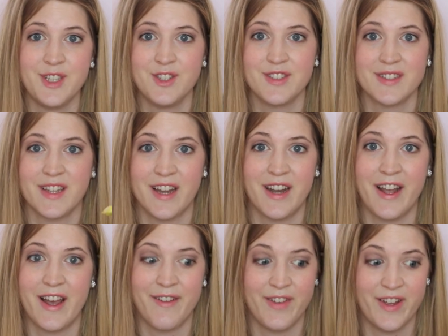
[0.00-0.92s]
You just gotta
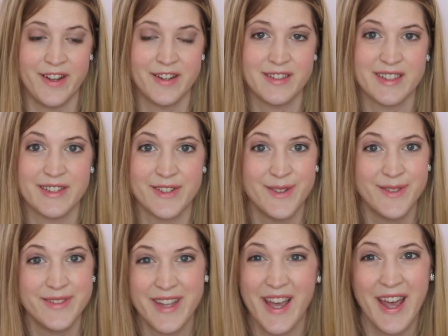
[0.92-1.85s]
have it.
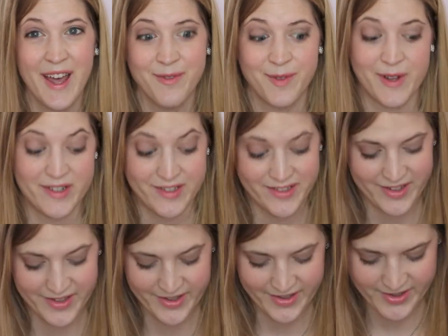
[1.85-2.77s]
So I have one.
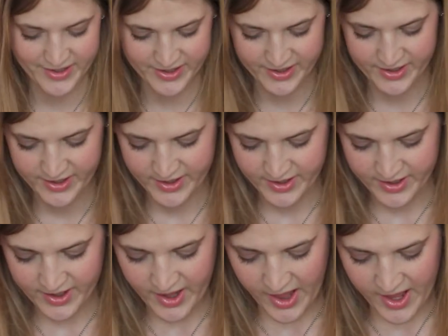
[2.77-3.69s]

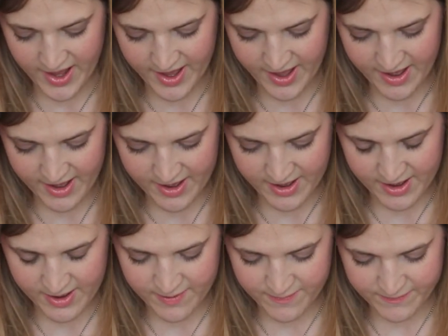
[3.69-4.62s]

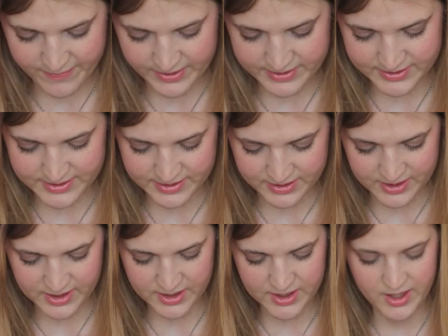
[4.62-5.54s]
Let's
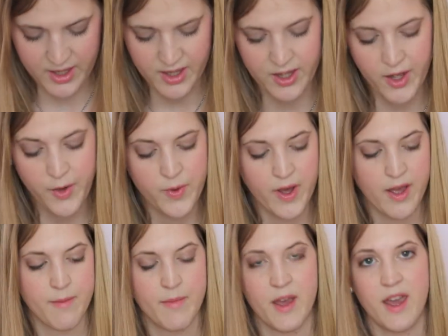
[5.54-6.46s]
see. Oh, I
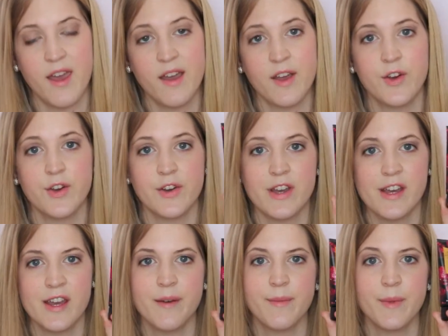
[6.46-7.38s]
have my hand
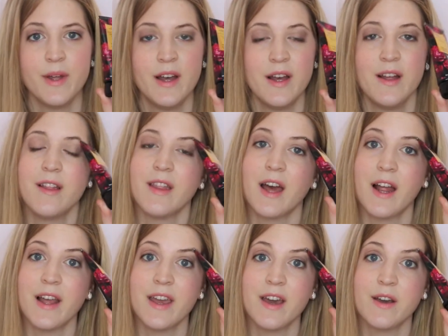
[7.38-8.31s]
cream that
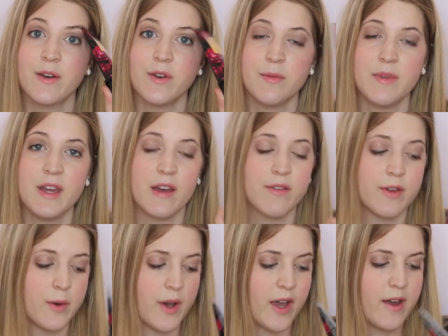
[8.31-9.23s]
I carry with me
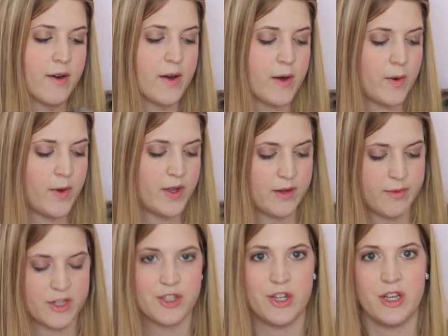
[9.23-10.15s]
everywhere I go, and I'm
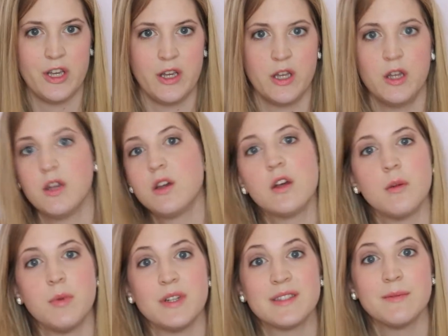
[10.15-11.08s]
actually
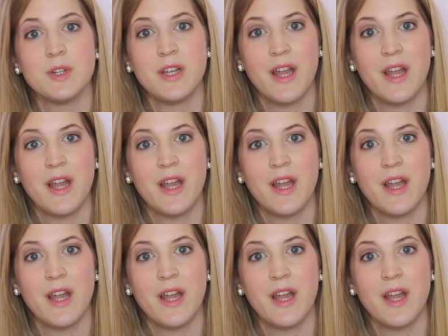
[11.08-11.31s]
gonna put some